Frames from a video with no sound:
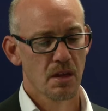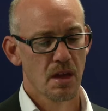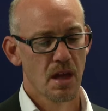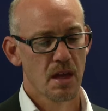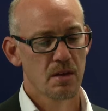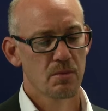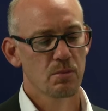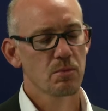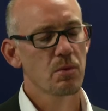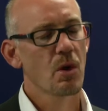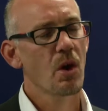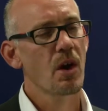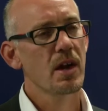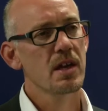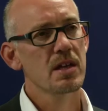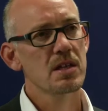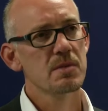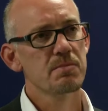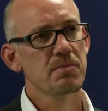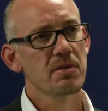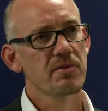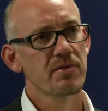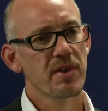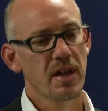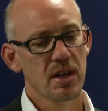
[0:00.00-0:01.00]
And why is
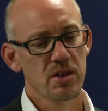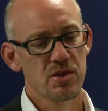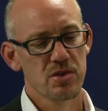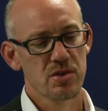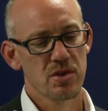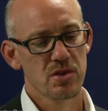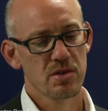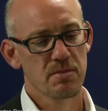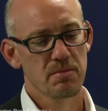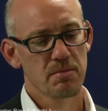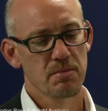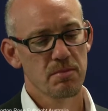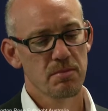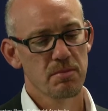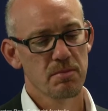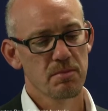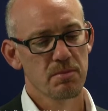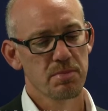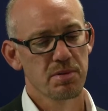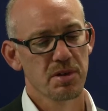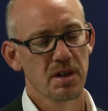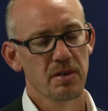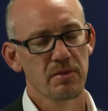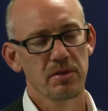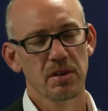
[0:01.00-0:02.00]
perfectionism
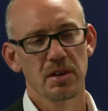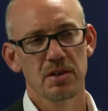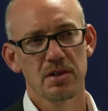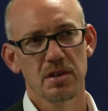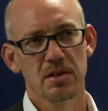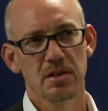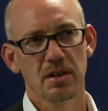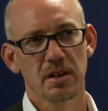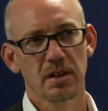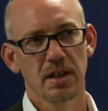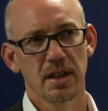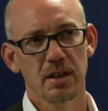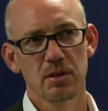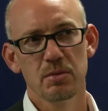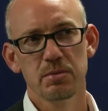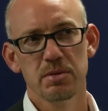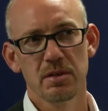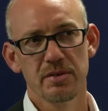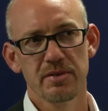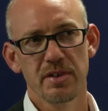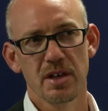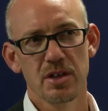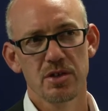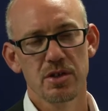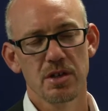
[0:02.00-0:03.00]
prevalent in the legal
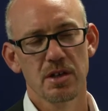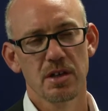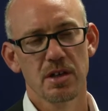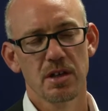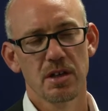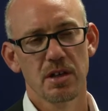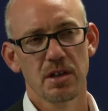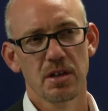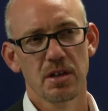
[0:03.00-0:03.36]
profession?